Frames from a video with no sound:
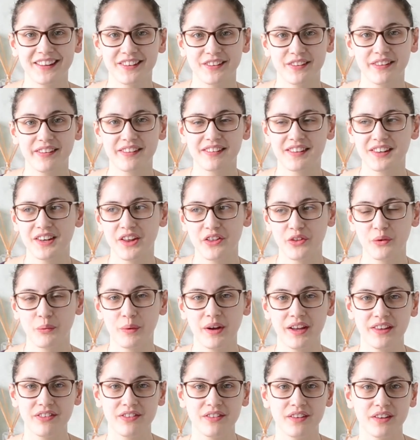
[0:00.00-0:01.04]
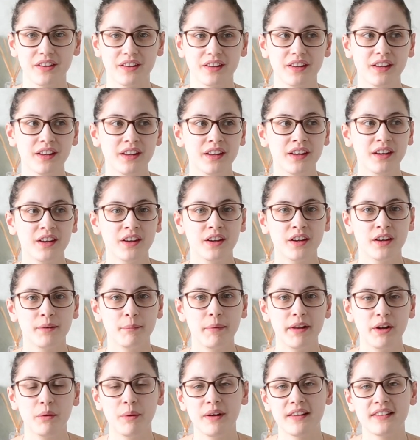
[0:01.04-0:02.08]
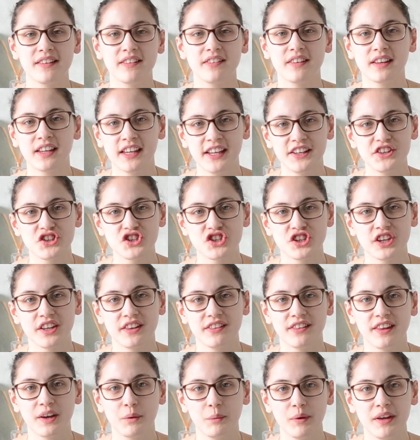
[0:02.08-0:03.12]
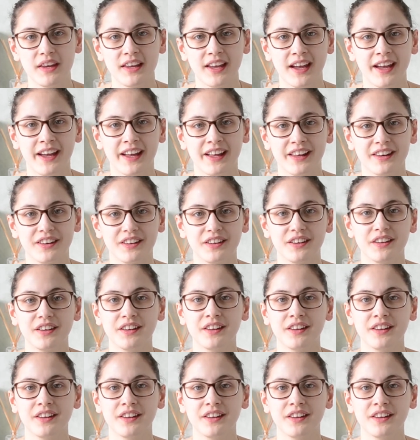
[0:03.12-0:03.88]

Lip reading: So there's another way that, many ways in the kitchen that we can